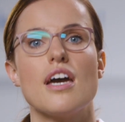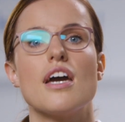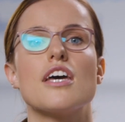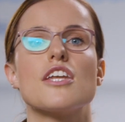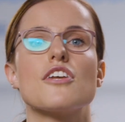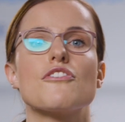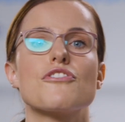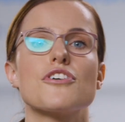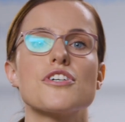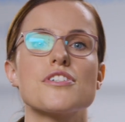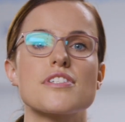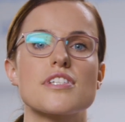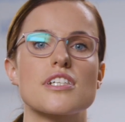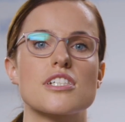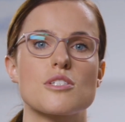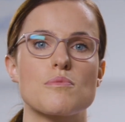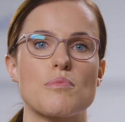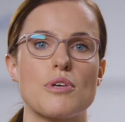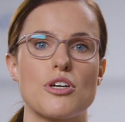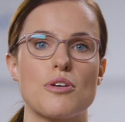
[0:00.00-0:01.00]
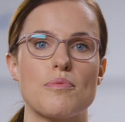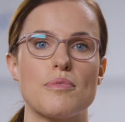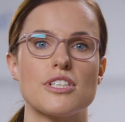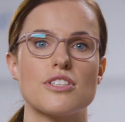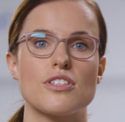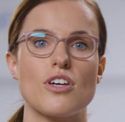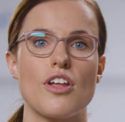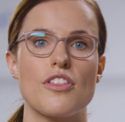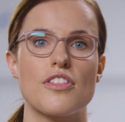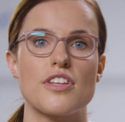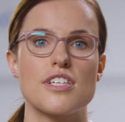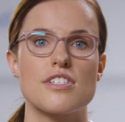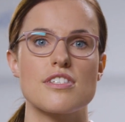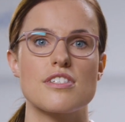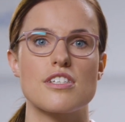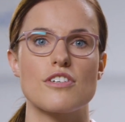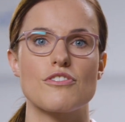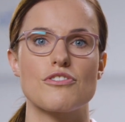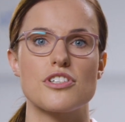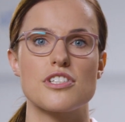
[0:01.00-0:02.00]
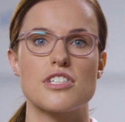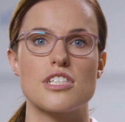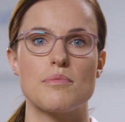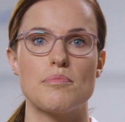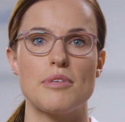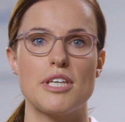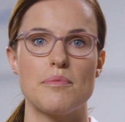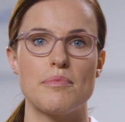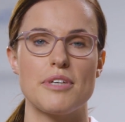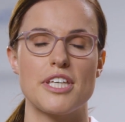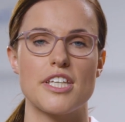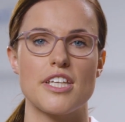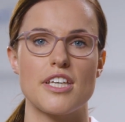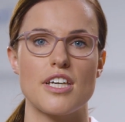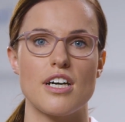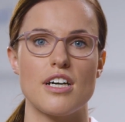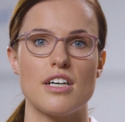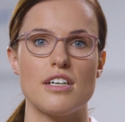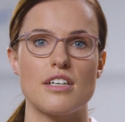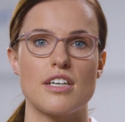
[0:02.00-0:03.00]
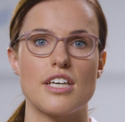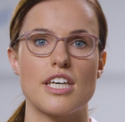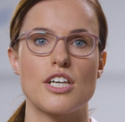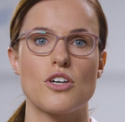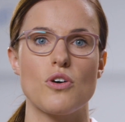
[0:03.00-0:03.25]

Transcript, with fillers: In a first experiment on these different TB media, E.